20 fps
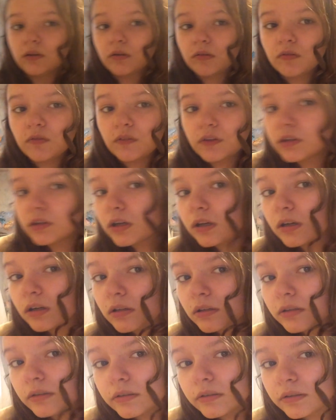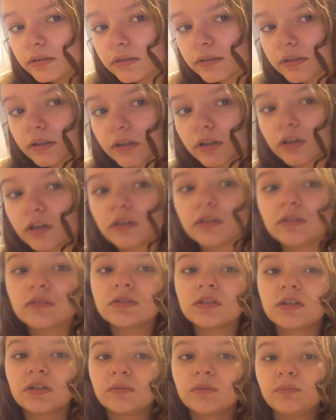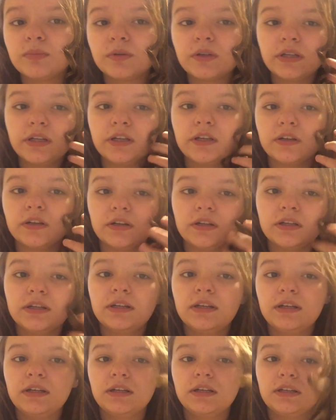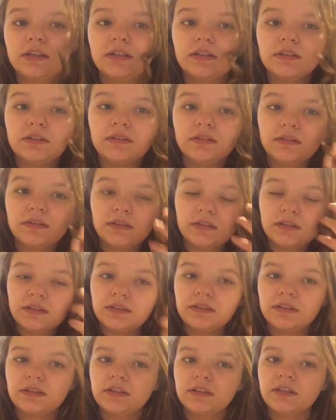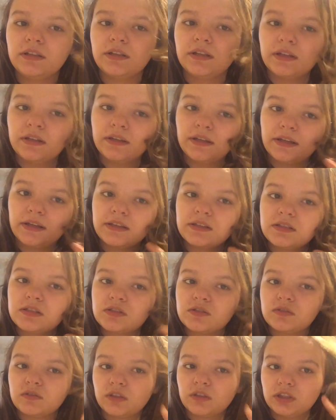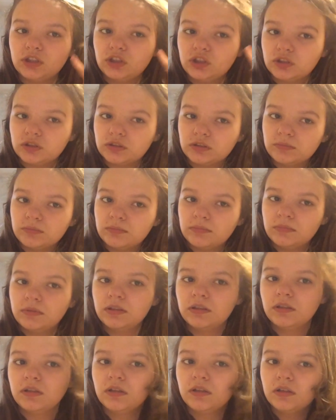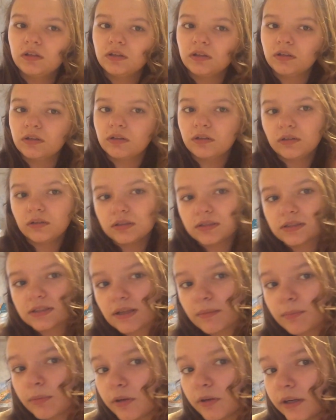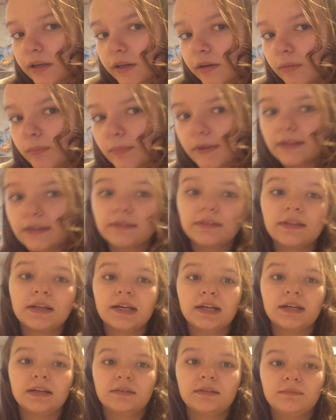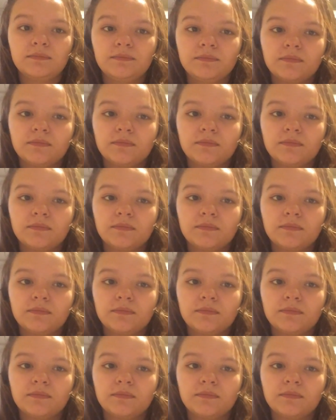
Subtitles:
Overall, the curls are pretty good. You can scrunch them, separate them like that.